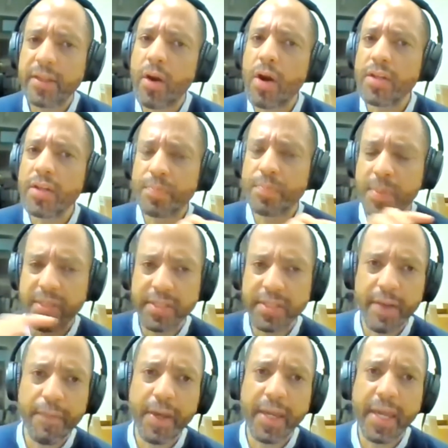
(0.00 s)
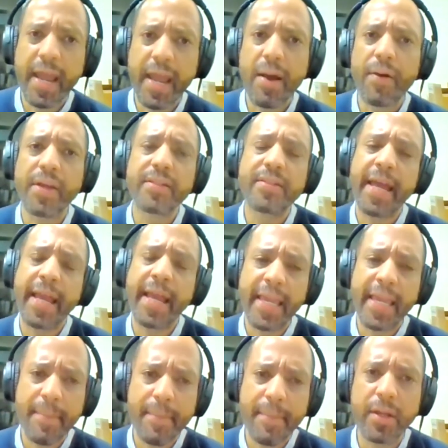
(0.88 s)
There are specific areas like
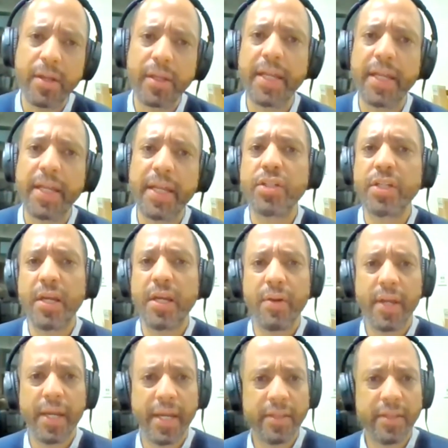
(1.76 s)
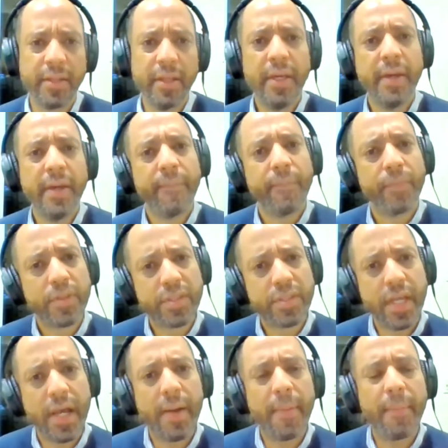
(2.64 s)
chemical engineering and
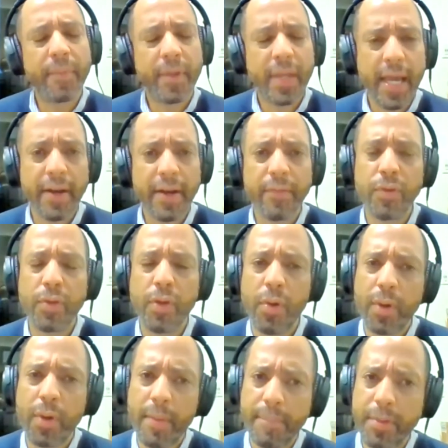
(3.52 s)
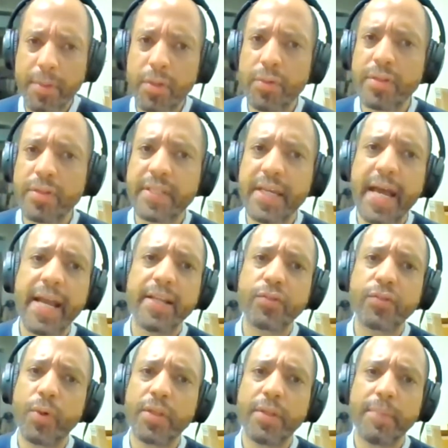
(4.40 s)
some kind of, computer
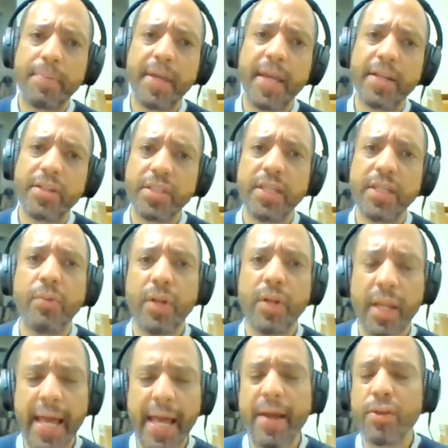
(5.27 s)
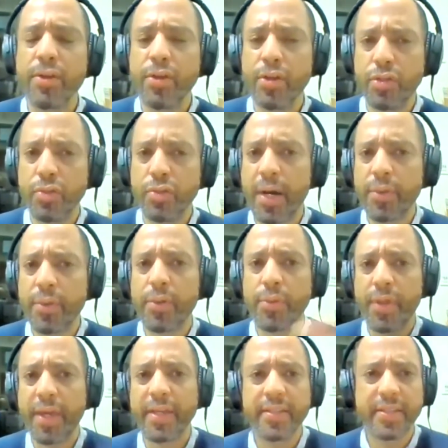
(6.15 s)
science where the PhD will allow you to do other
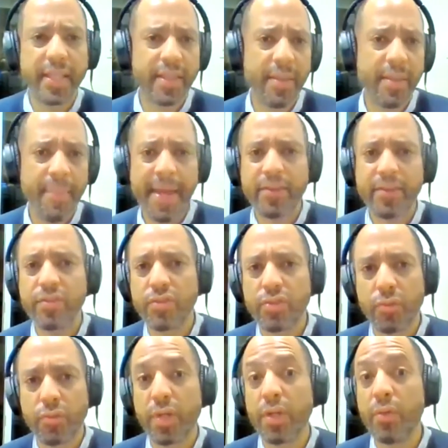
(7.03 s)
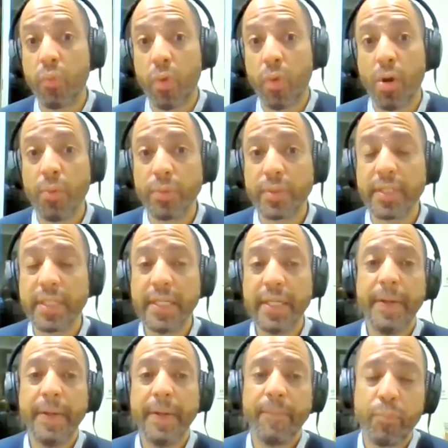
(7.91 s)
things that the master's degree won't.
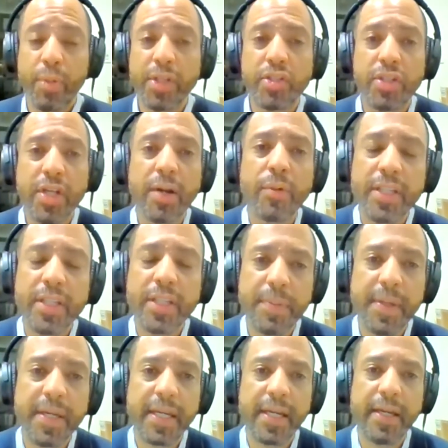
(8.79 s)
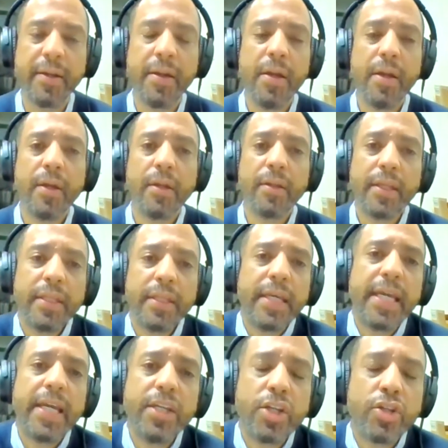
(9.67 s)
But generally speaking,
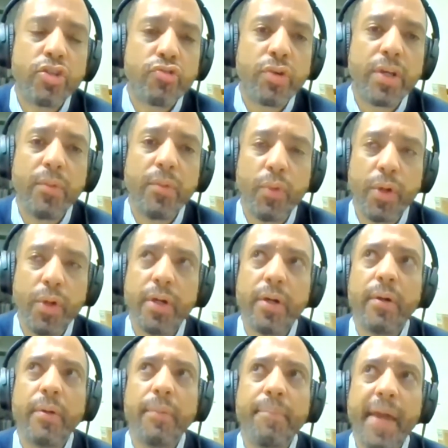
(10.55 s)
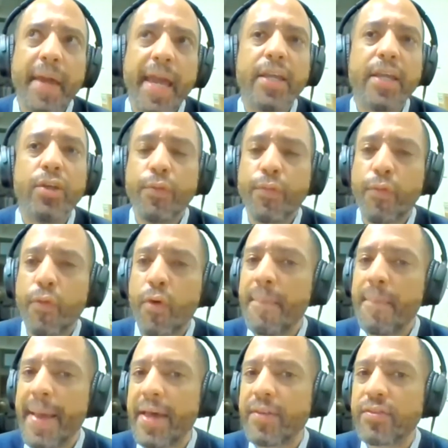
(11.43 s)
industry will pay you for
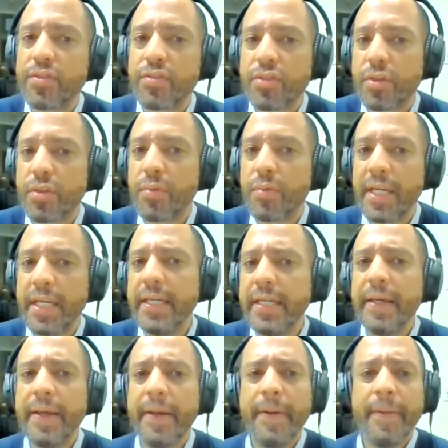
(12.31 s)
a master's degree.